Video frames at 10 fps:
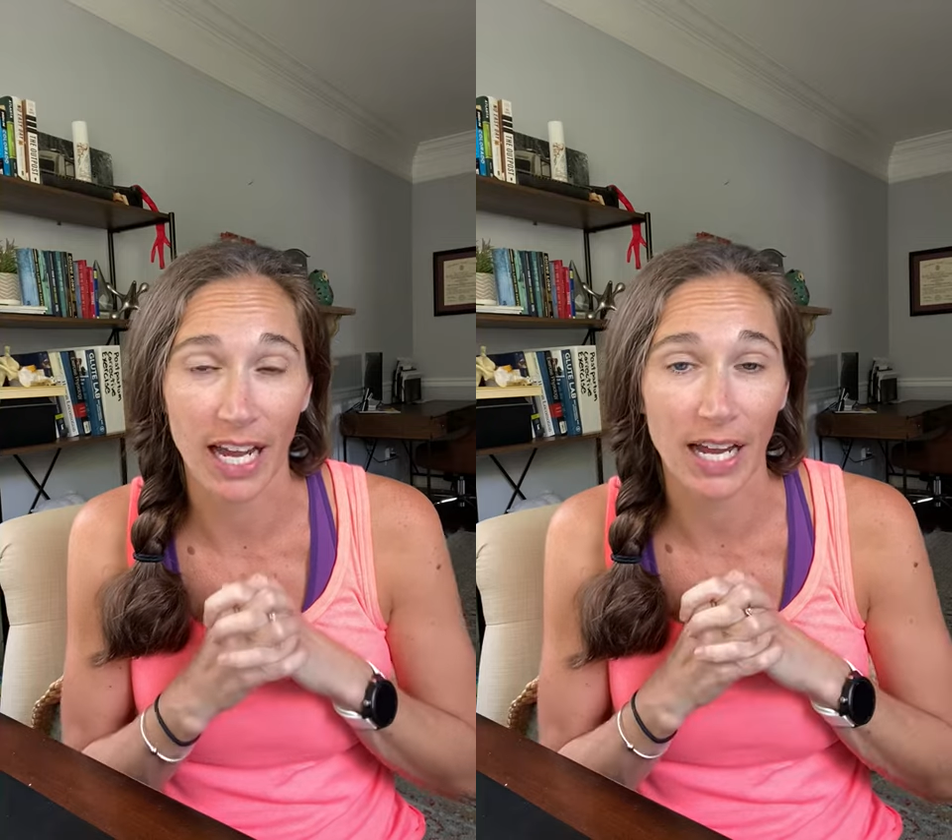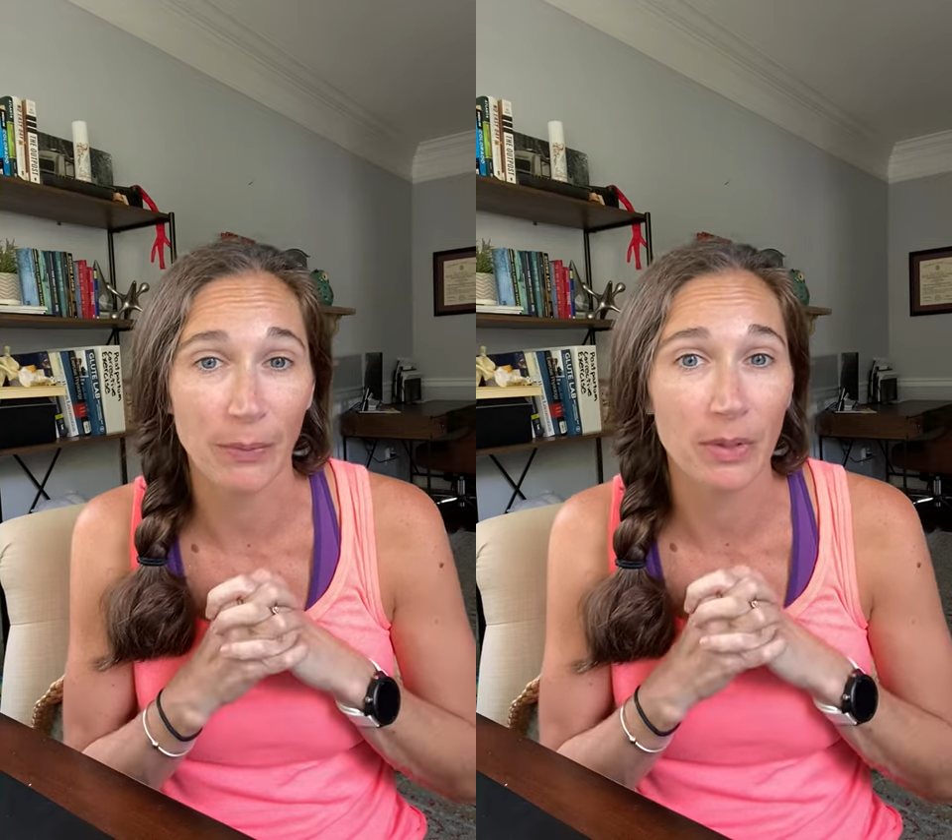
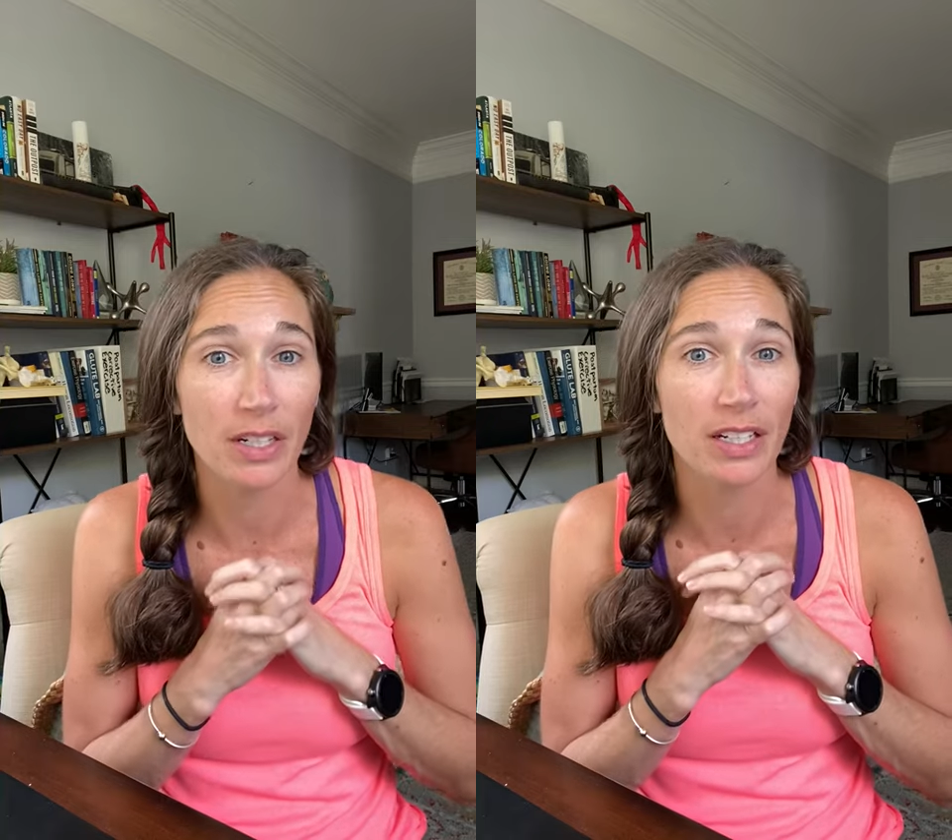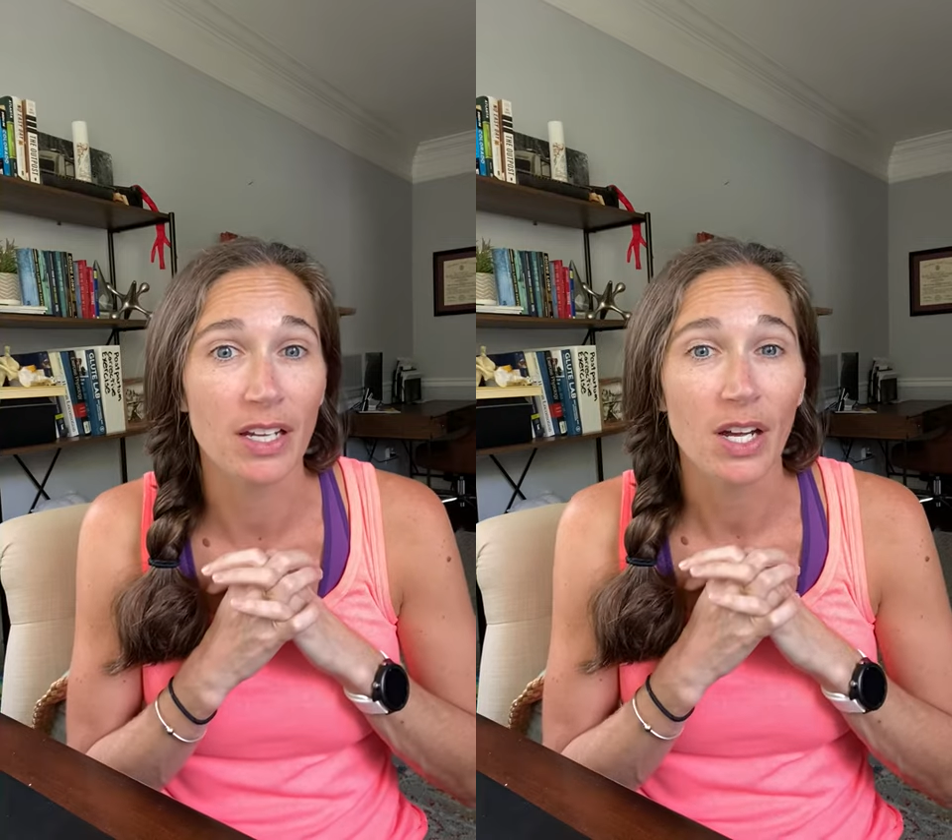I
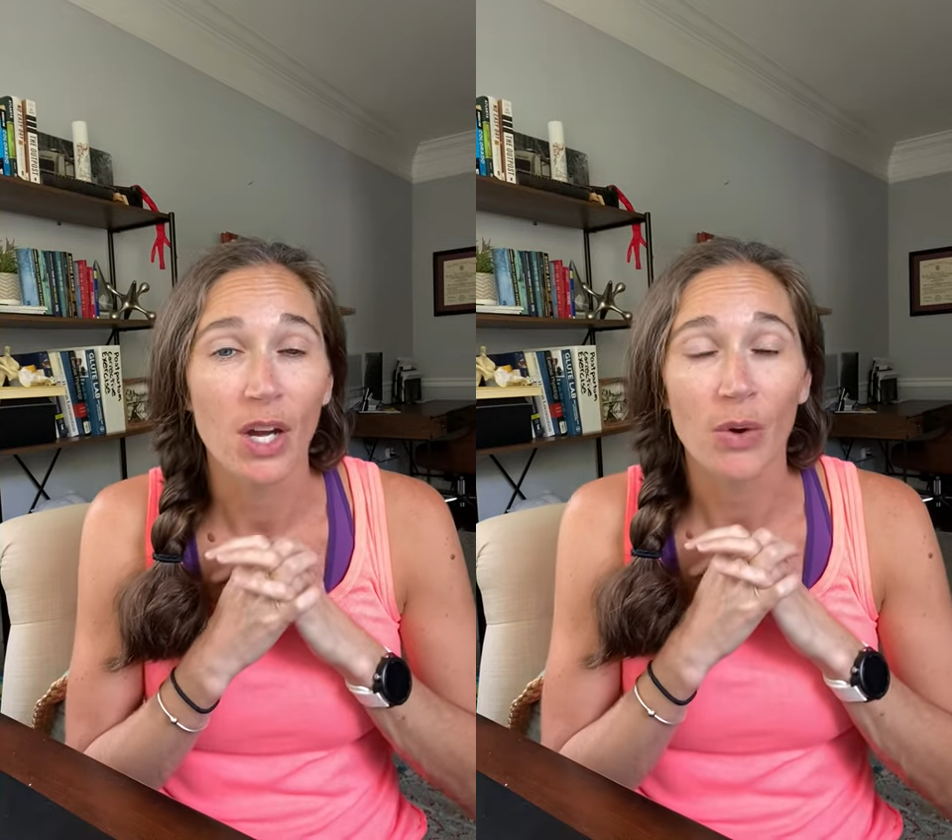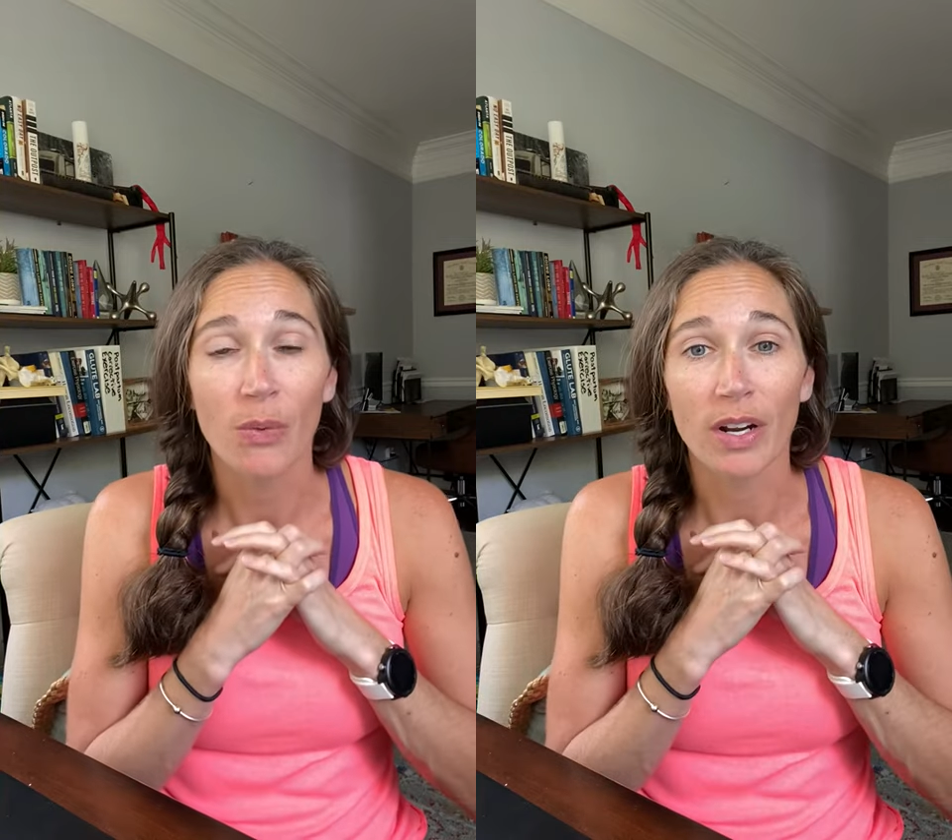would
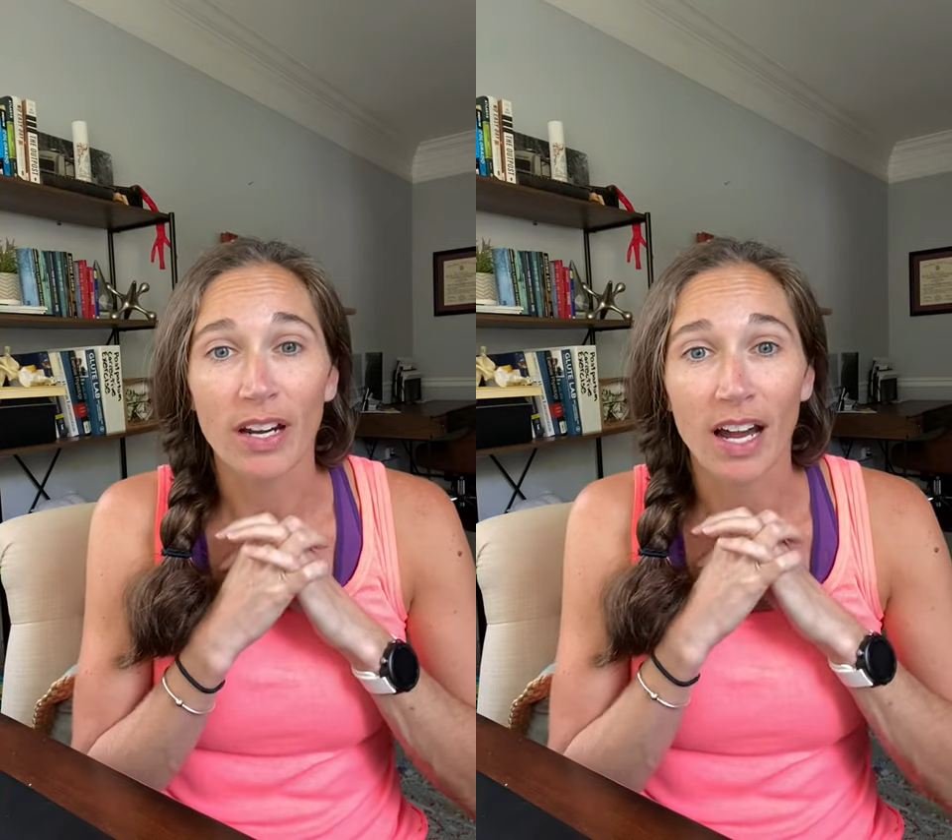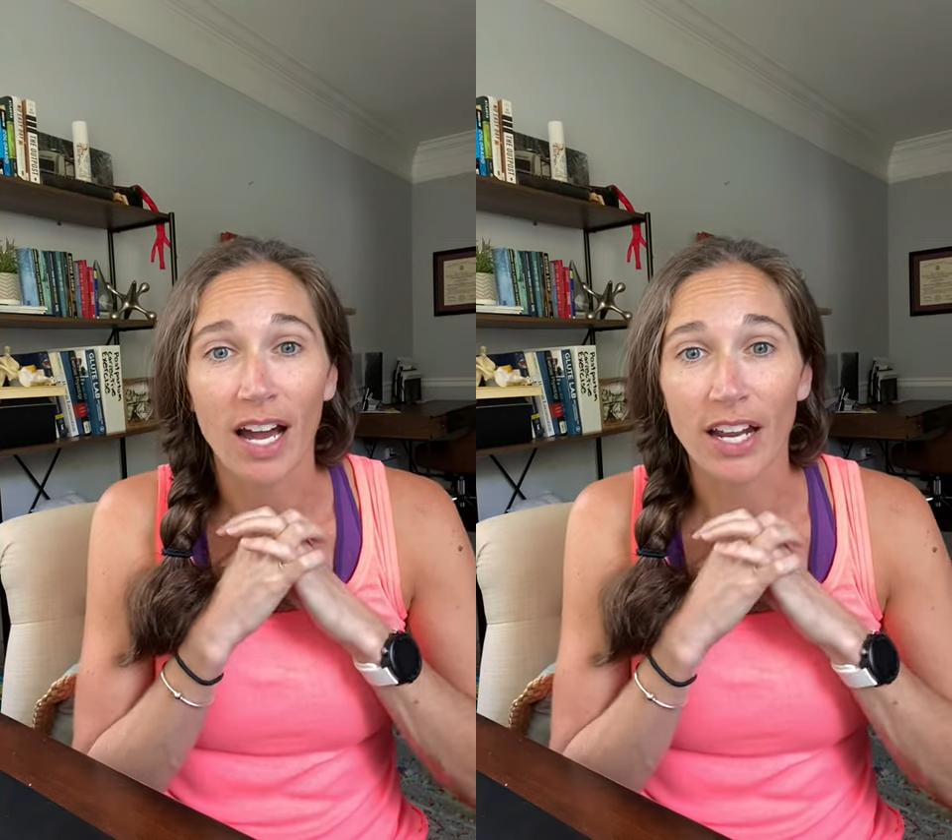
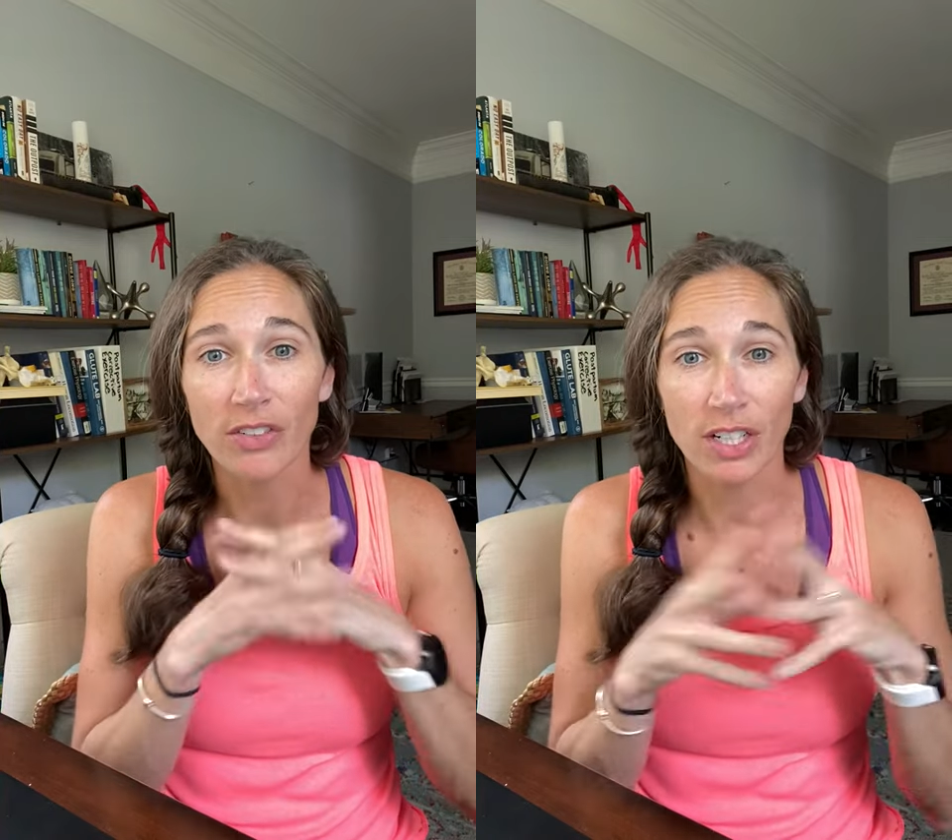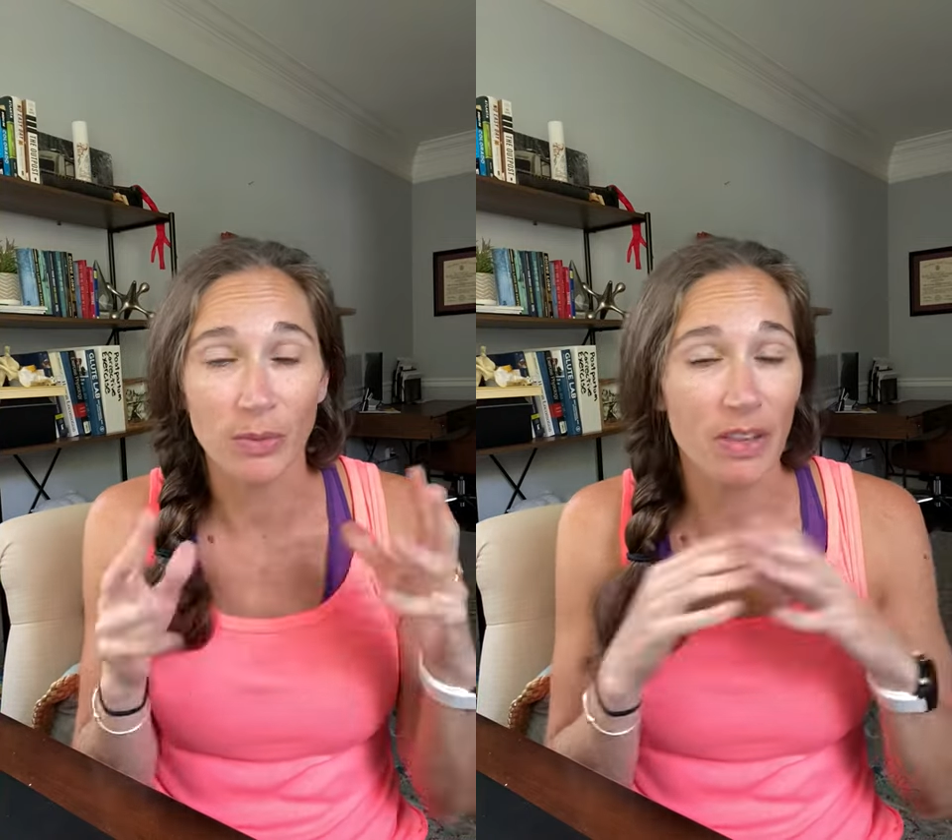100,